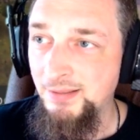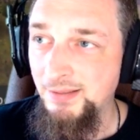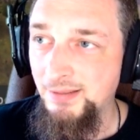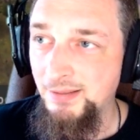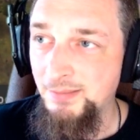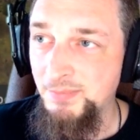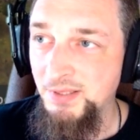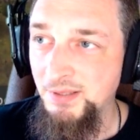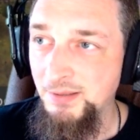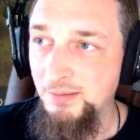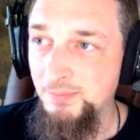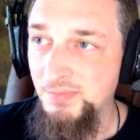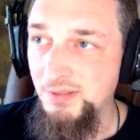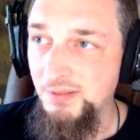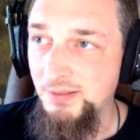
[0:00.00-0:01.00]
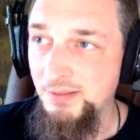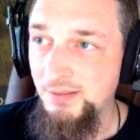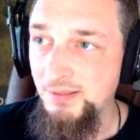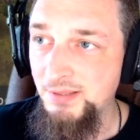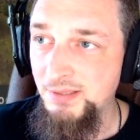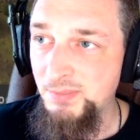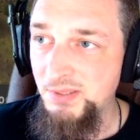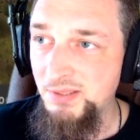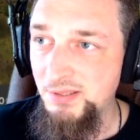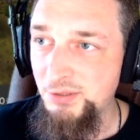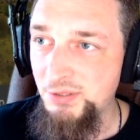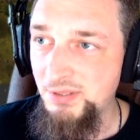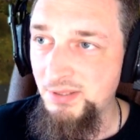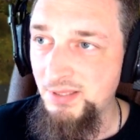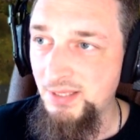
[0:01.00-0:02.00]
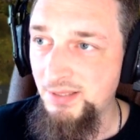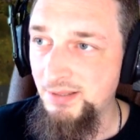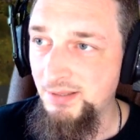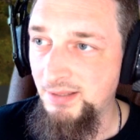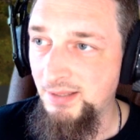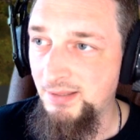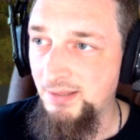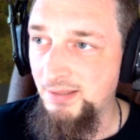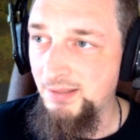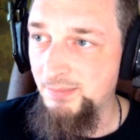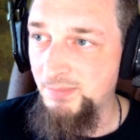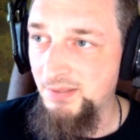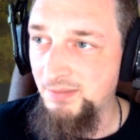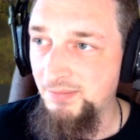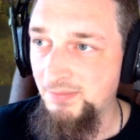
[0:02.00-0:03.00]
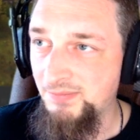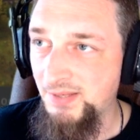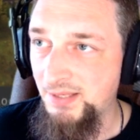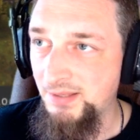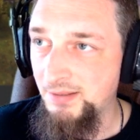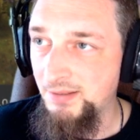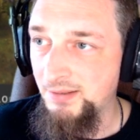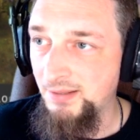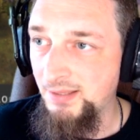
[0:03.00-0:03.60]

I'm going to come to this position here, and then I'm going to fire.